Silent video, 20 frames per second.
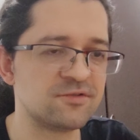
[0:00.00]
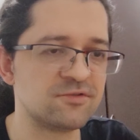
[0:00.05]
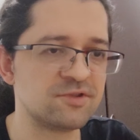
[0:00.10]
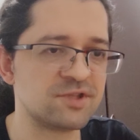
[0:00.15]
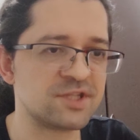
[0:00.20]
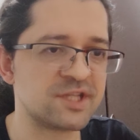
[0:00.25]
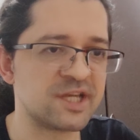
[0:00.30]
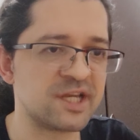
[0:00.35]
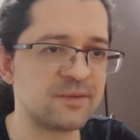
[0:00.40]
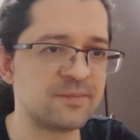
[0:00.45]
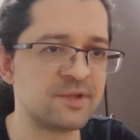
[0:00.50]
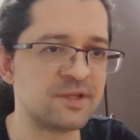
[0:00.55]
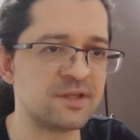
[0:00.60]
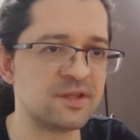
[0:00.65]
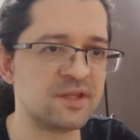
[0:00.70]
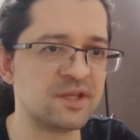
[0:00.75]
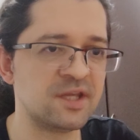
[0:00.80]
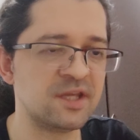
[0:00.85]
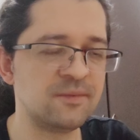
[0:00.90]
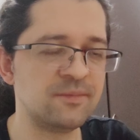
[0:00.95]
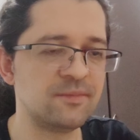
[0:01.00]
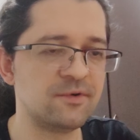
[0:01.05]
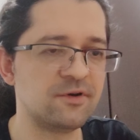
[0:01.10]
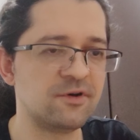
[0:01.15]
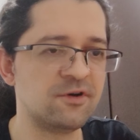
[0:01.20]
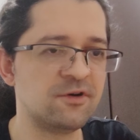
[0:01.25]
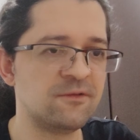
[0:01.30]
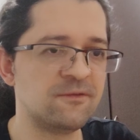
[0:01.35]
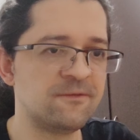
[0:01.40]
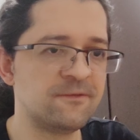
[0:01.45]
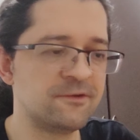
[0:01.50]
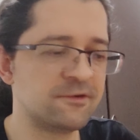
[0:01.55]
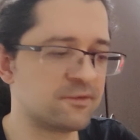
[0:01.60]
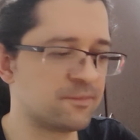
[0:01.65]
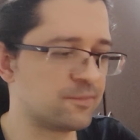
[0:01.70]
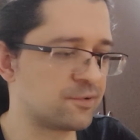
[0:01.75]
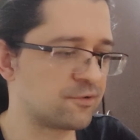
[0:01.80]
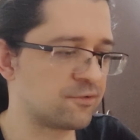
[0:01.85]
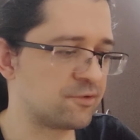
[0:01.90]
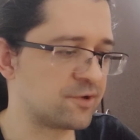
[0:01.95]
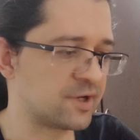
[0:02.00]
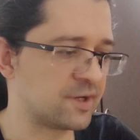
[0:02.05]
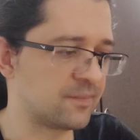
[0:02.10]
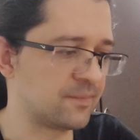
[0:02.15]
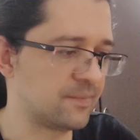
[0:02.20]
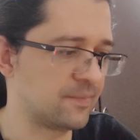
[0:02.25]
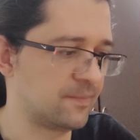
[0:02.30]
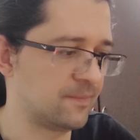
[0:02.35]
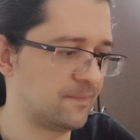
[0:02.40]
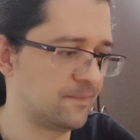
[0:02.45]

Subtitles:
to type the name of your program